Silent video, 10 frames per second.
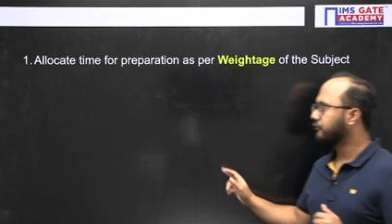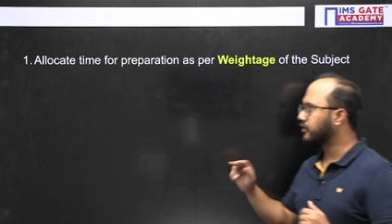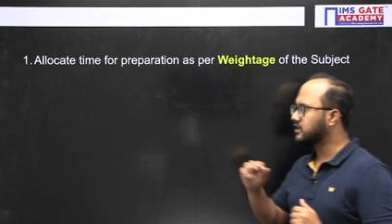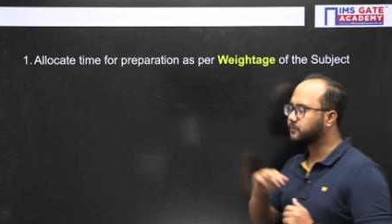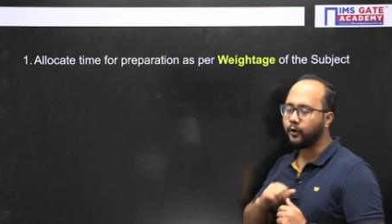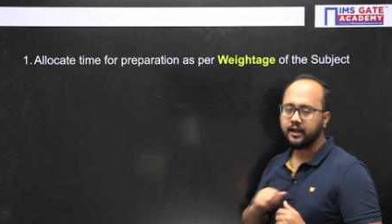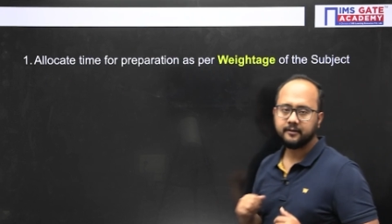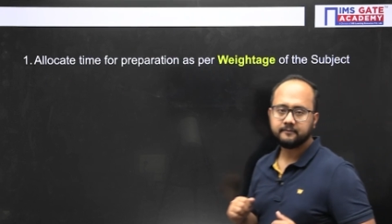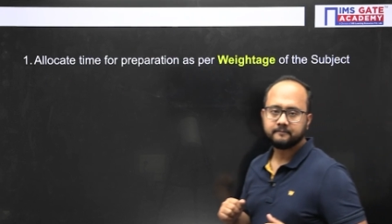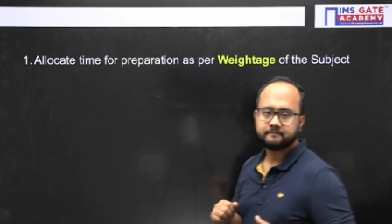first point,
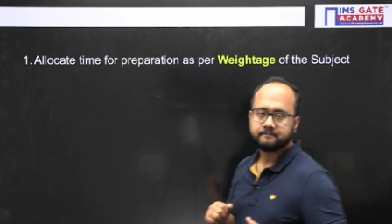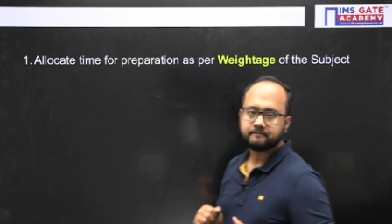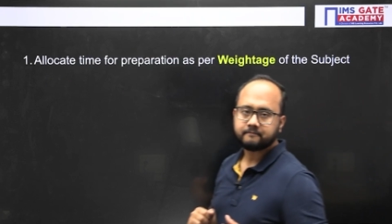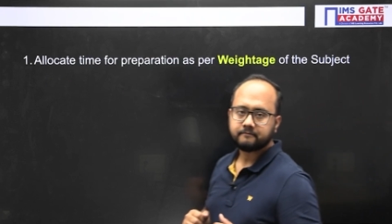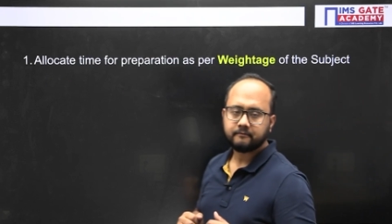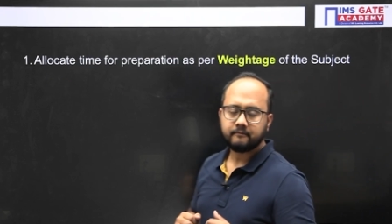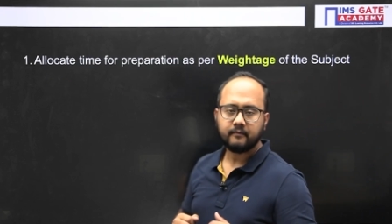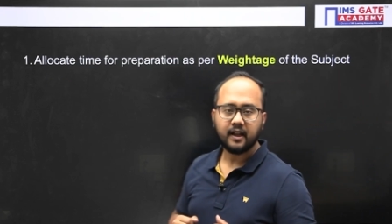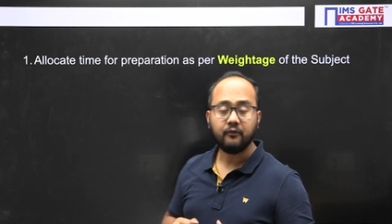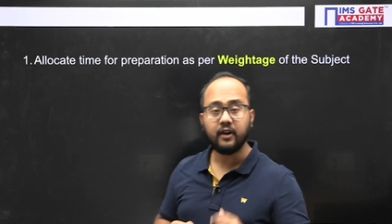
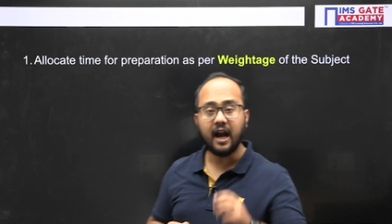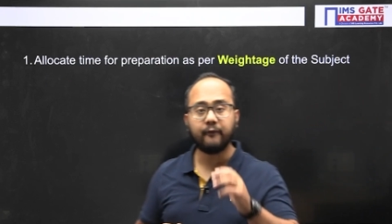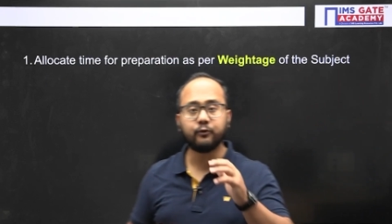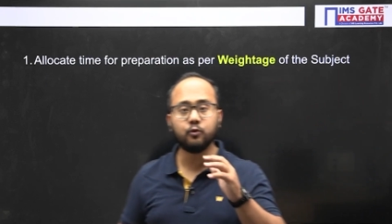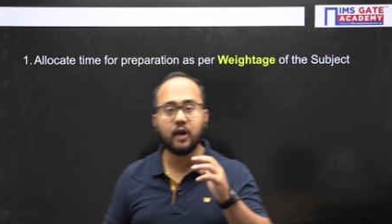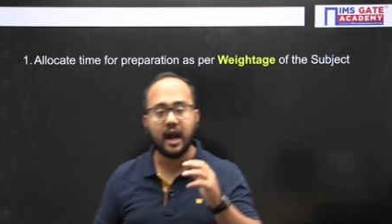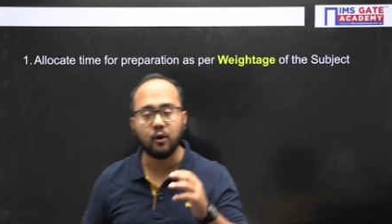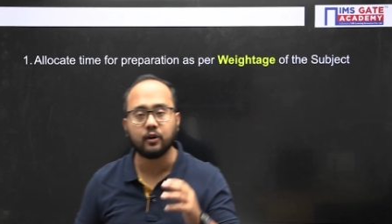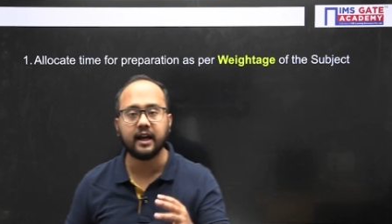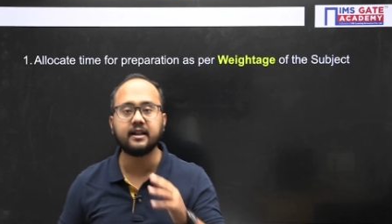we have to
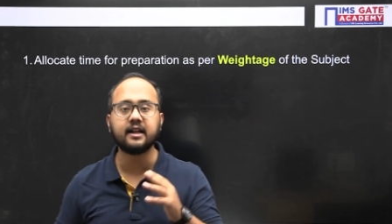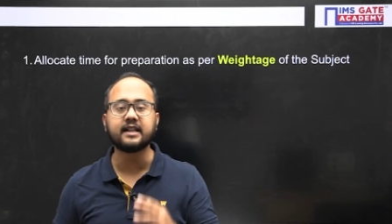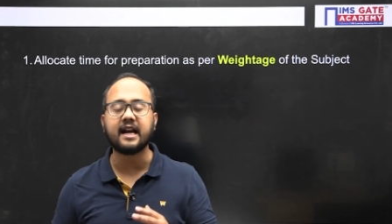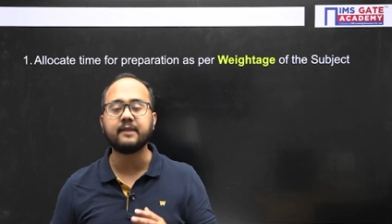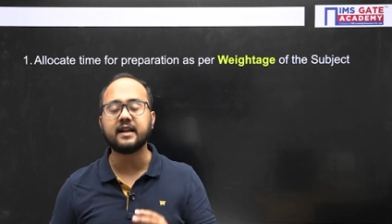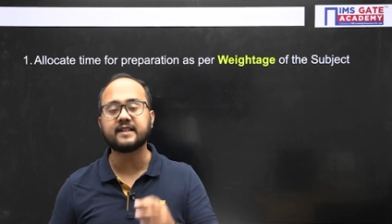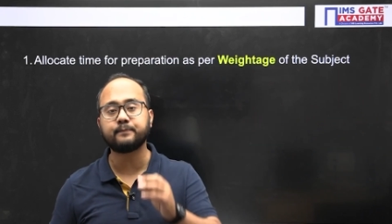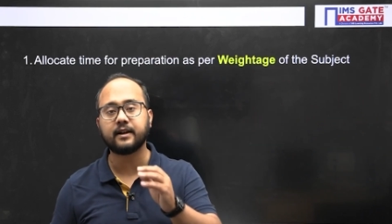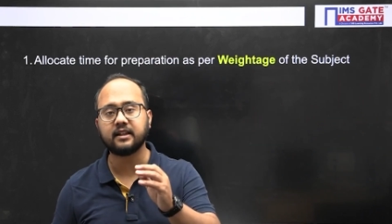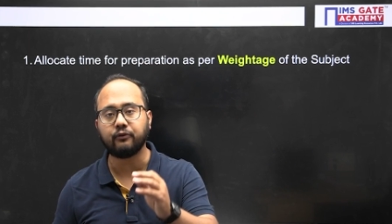allocate the time as per
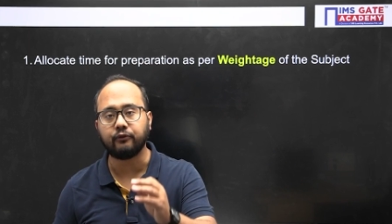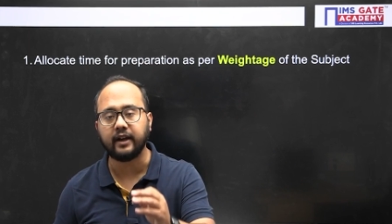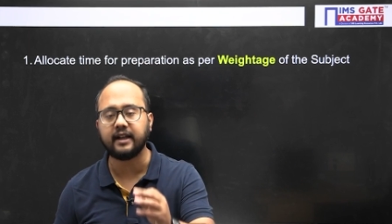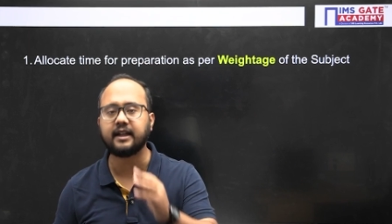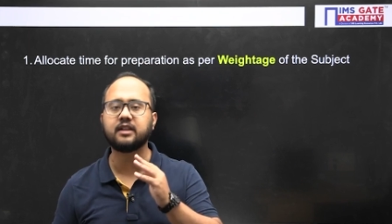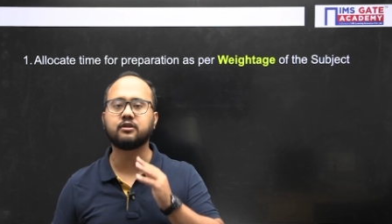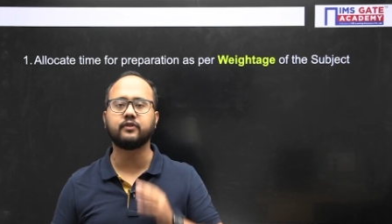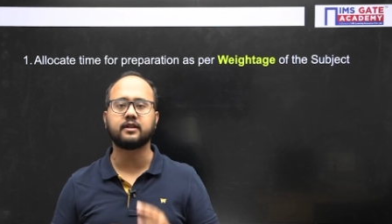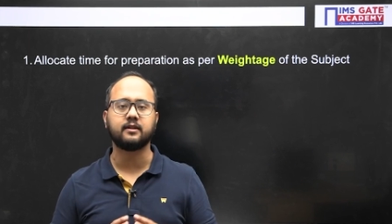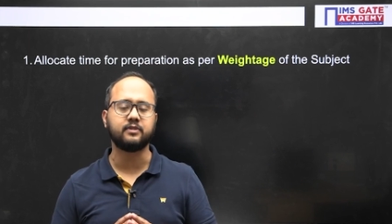the weightage of the
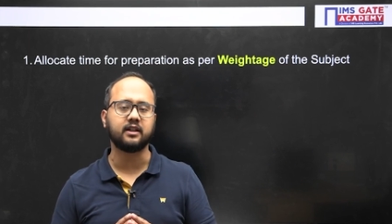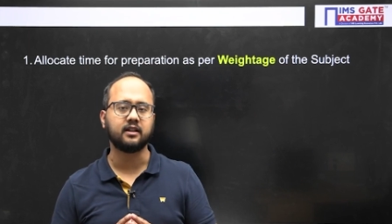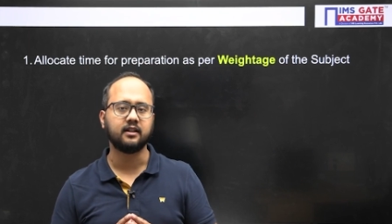subject.